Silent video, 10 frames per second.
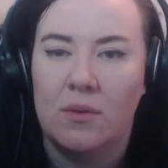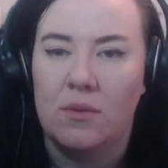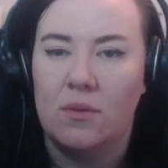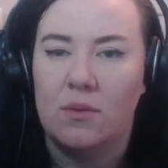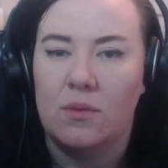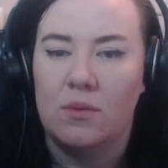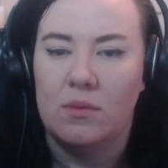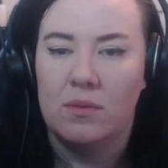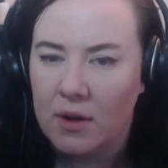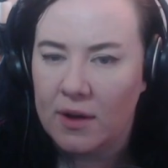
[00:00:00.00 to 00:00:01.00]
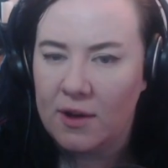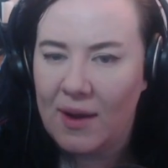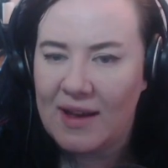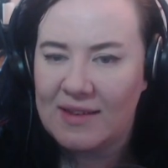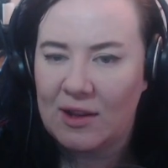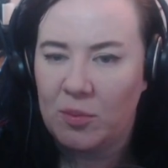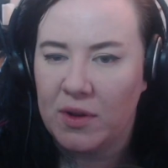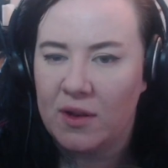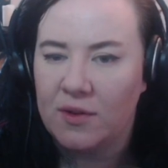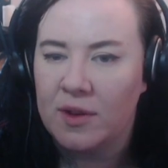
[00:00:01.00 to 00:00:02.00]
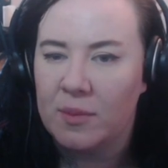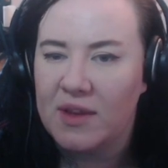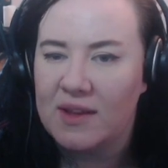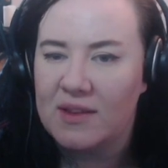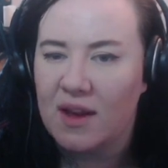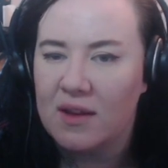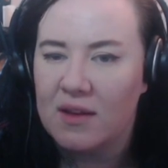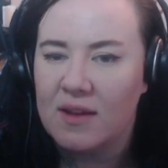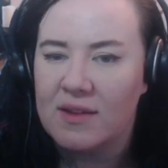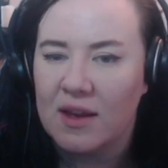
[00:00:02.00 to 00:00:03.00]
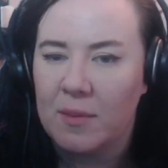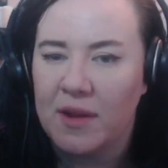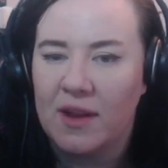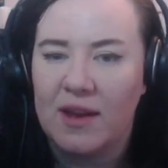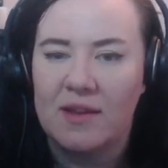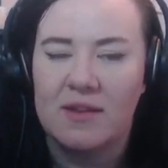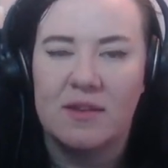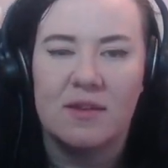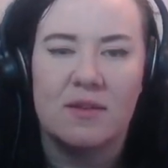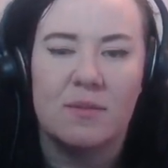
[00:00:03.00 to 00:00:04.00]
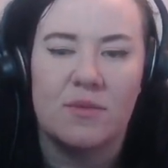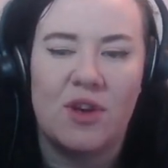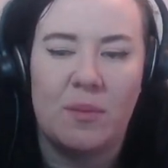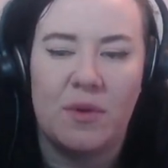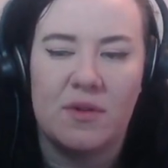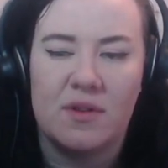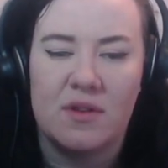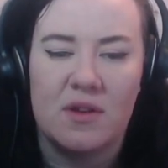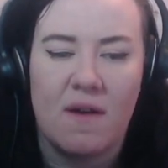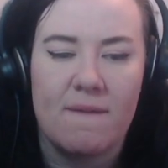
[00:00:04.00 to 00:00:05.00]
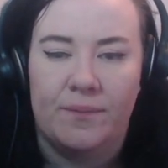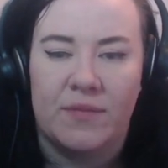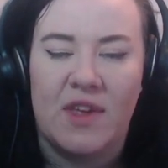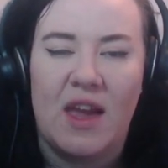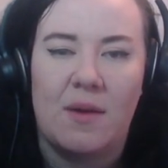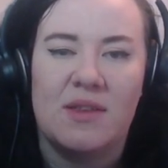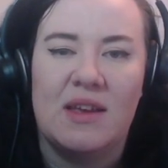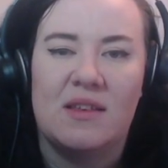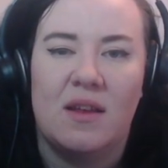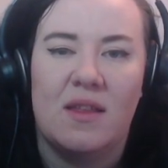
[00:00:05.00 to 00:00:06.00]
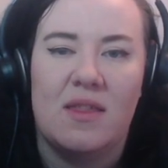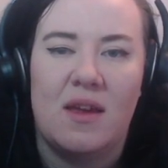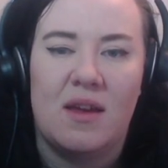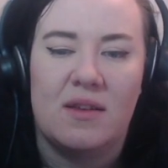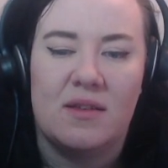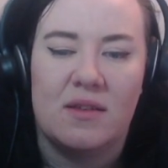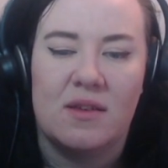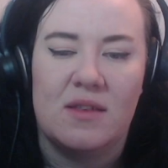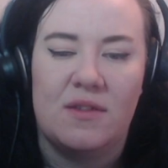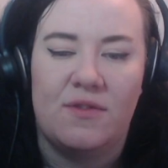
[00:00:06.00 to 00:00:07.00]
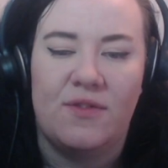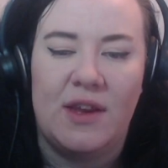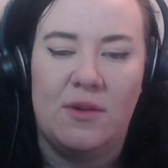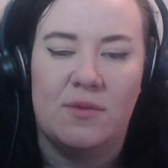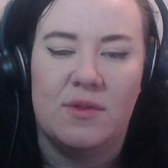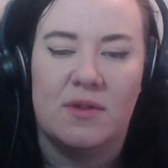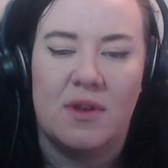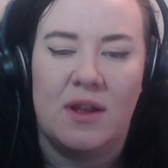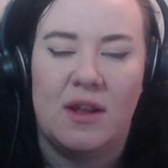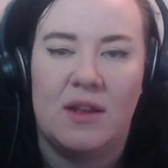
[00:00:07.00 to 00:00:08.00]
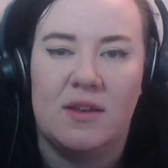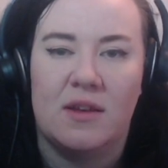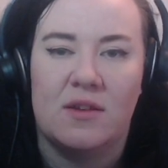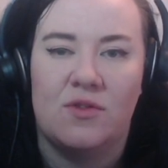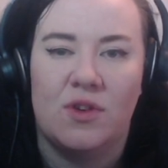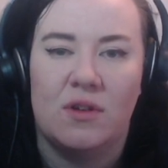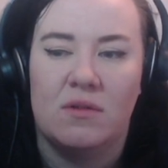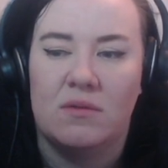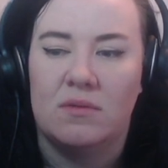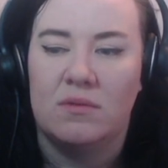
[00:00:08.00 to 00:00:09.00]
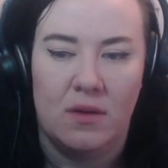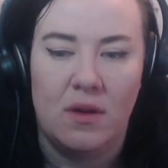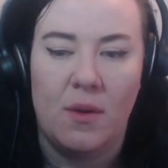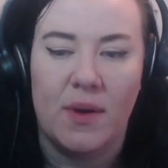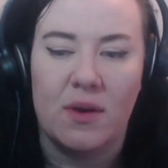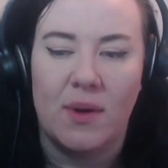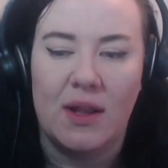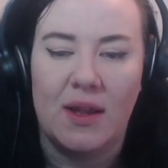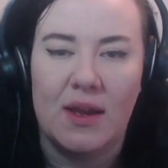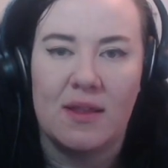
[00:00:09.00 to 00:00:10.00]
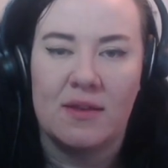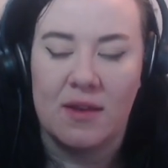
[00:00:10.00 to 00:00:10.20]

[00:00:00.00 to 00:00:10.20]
Ooh, I know it has a little plant on it, but that's kind of nice. That could be like his shampoos and stuff. Yeah, I think so, like this, because this feels a little industrial. No, I quite like this.